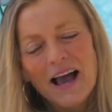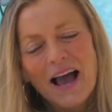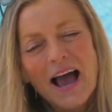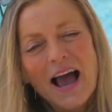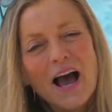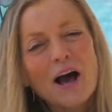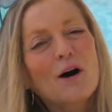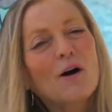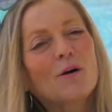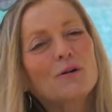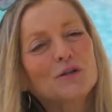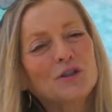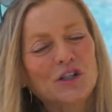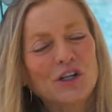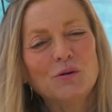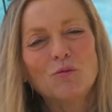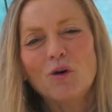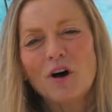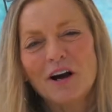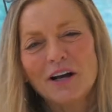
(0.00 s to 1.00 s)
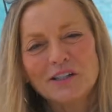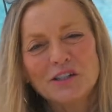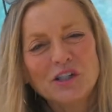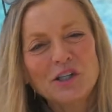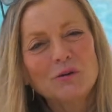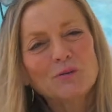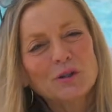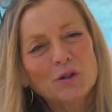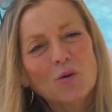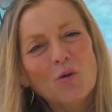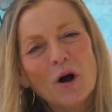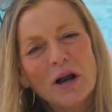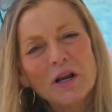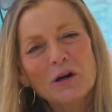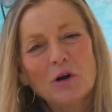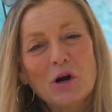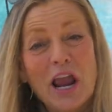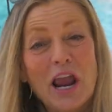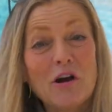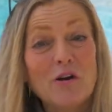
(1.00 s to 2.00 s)
how she was. She was
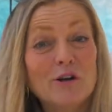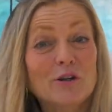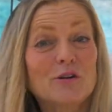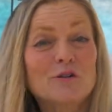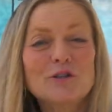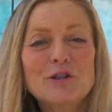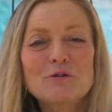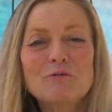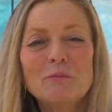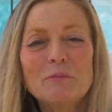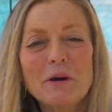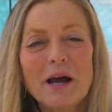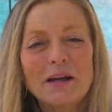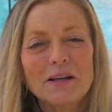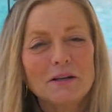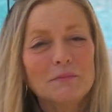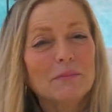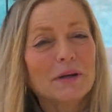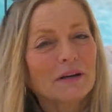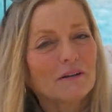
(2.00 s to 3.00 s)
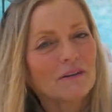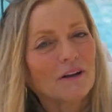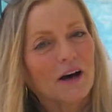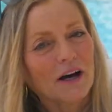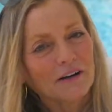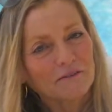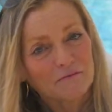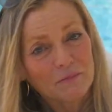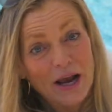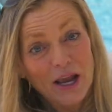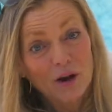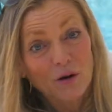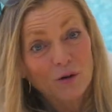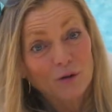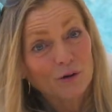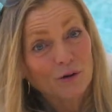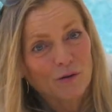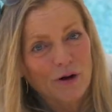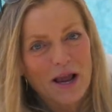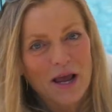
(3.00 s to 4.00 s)
quite a character. She reminded me a lot of my
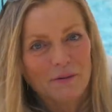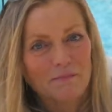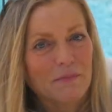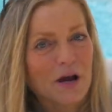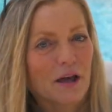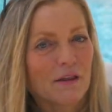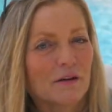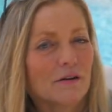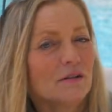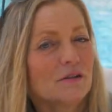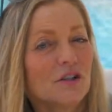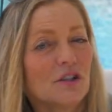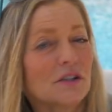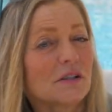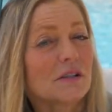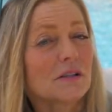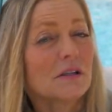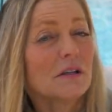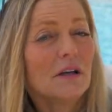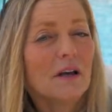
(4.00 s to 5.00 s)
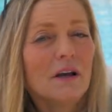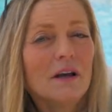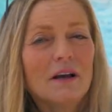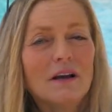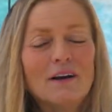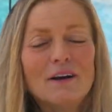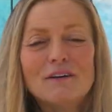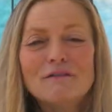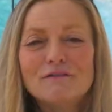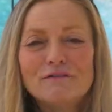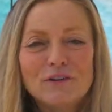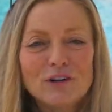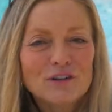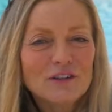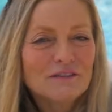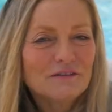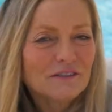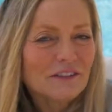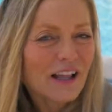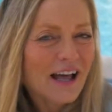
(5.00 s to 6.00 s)
own grandmother, just
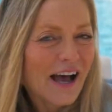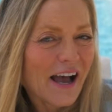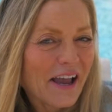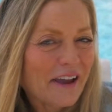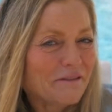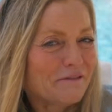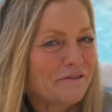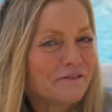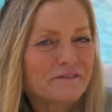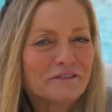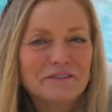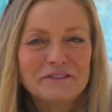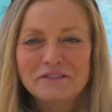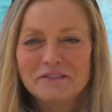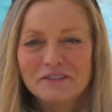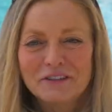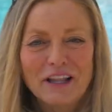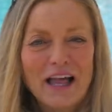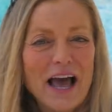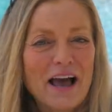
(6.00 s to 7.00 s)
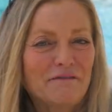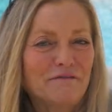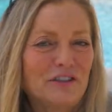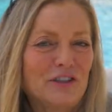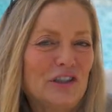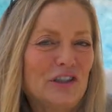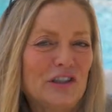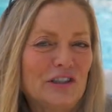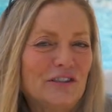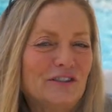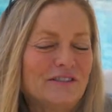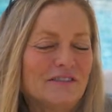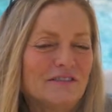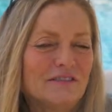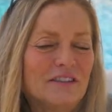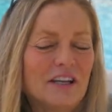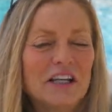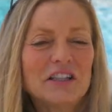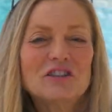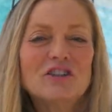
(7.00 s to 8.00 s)
full of life, laughter,
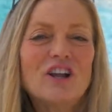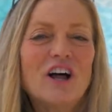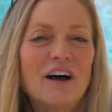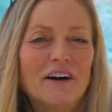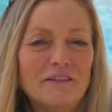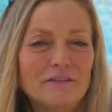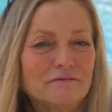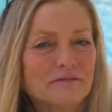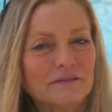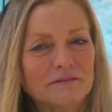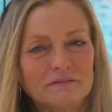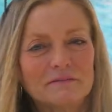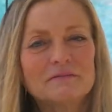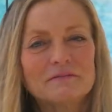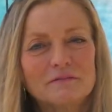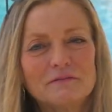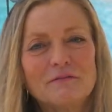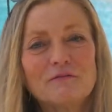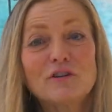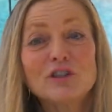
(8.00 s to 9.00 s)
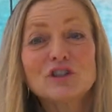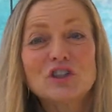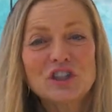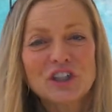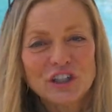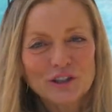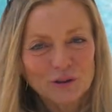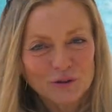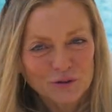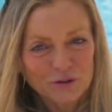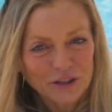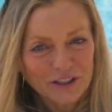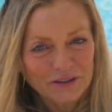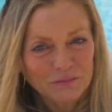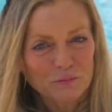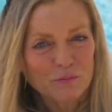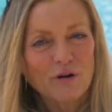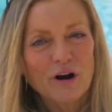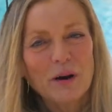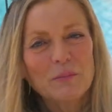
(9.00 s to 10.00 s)
and love for
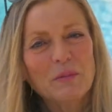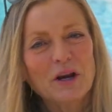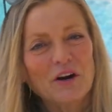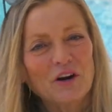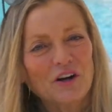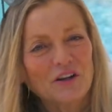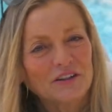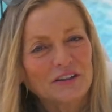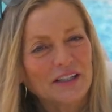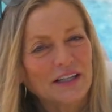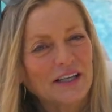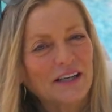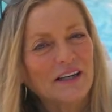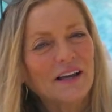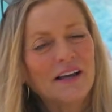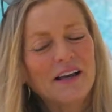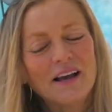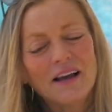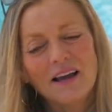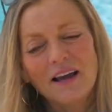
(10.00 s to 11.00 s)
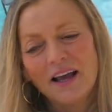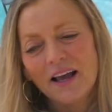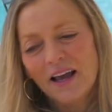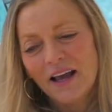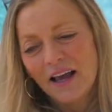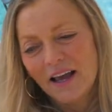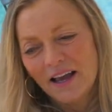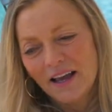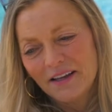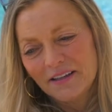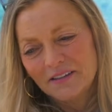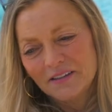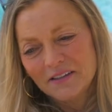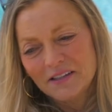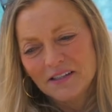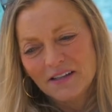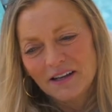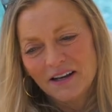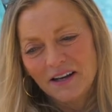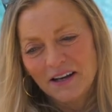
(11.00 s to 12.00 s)
children primarily.
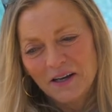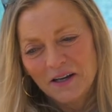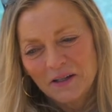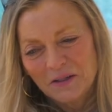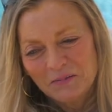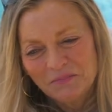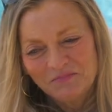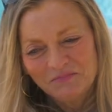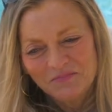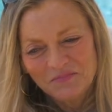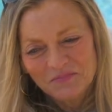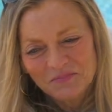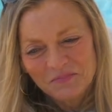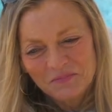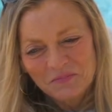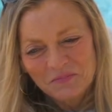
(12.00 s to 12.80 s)
And um,